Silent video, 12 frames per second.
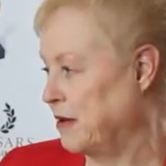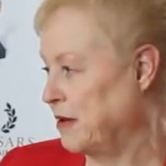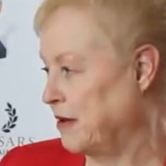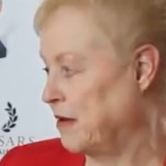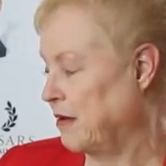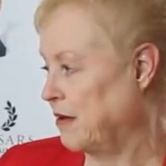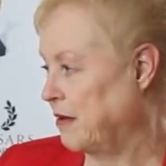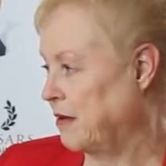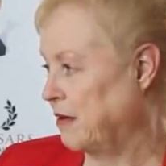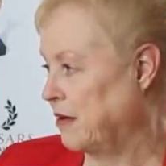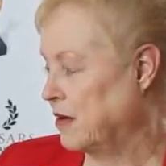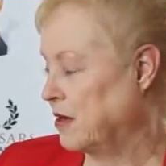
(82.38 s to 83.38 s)

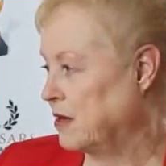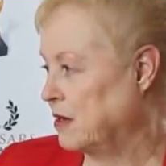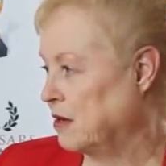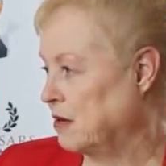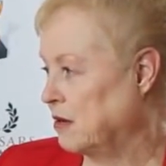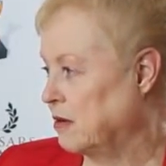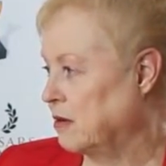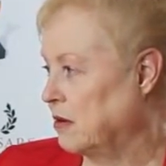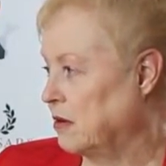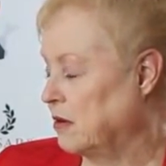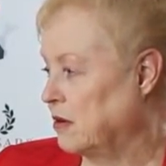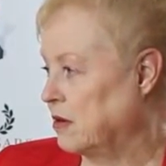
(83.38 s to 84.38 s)

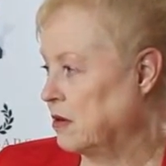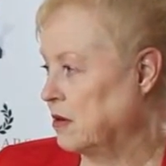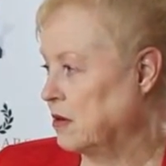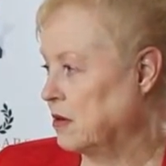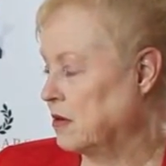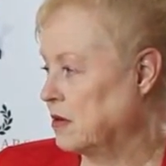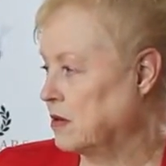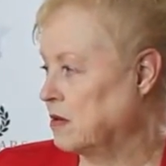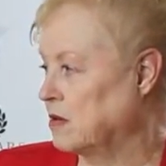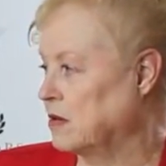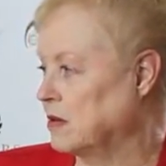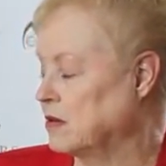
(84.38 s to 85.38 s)

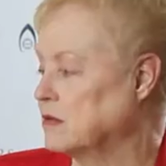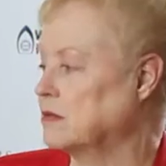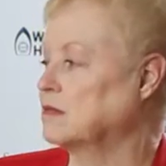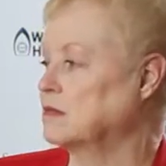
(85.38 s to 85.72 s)
No words are spoken by the person on screen.